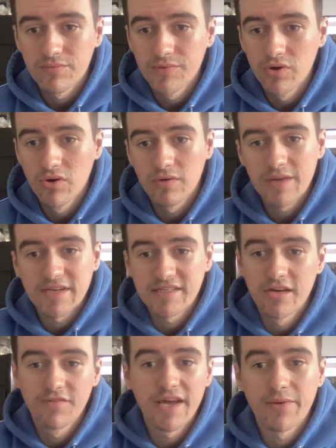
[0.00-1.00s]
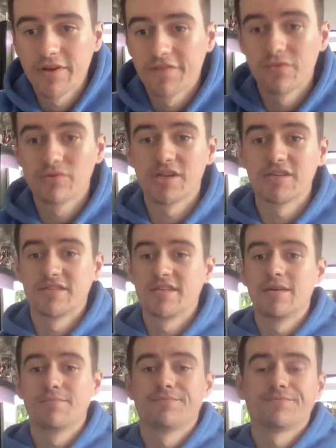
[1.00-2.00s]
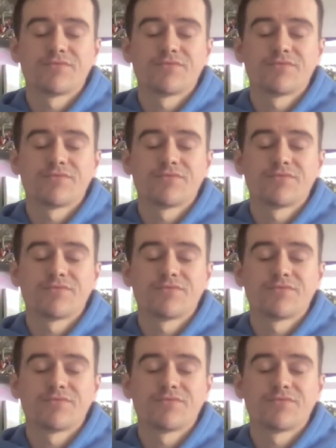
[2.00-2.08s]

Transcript: like myself, anyone in the Fuel Change team,